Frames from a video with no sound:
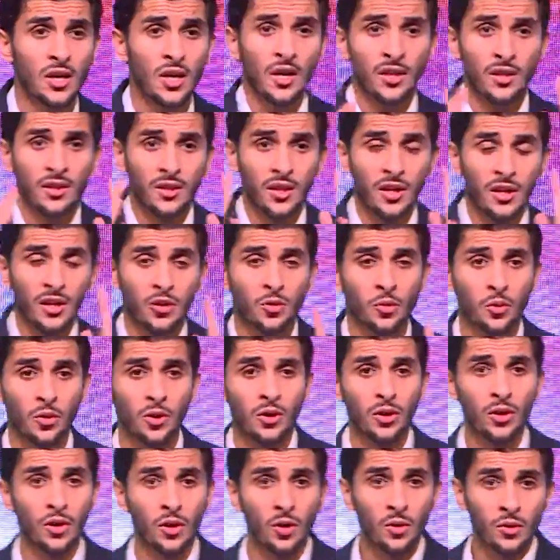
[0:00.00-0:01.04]
then it will
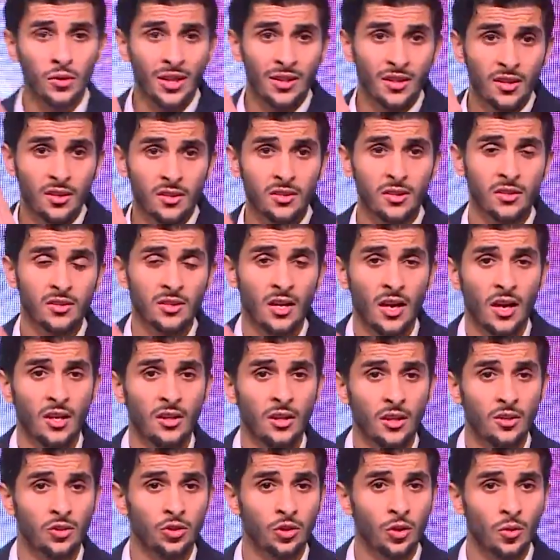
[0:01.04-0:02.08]
know that this is a head
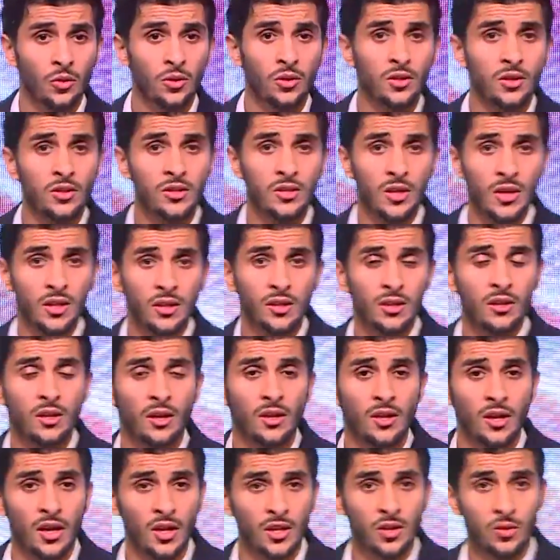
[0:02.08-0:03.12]
and shoulders, and the
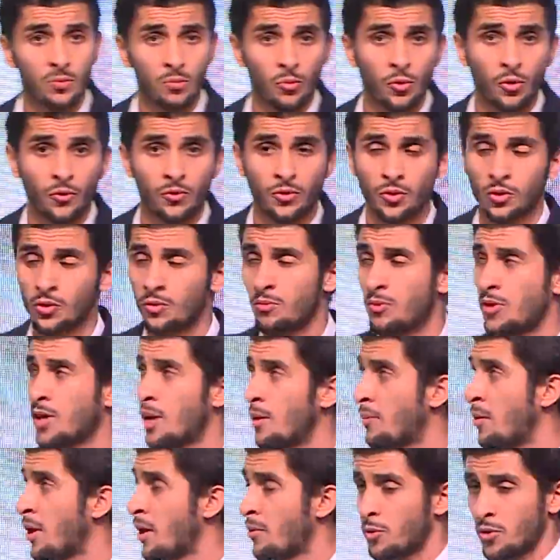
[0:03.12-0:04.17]
next move should be a
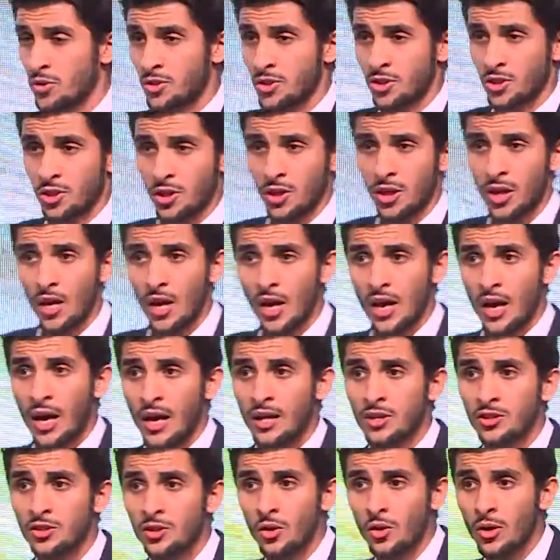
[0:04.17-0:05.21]
by position, and
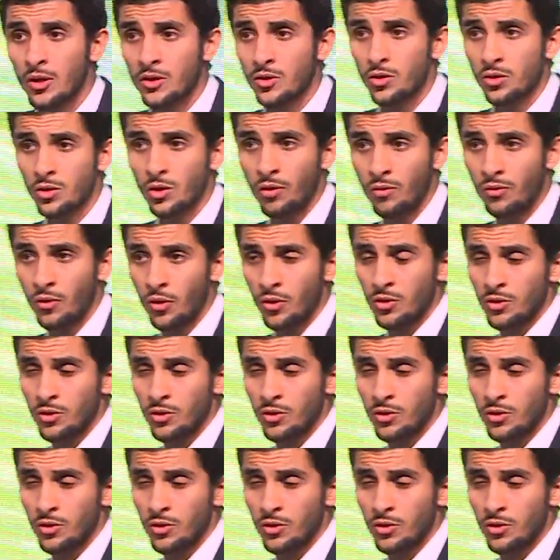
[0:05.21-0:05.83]
so on and so forth.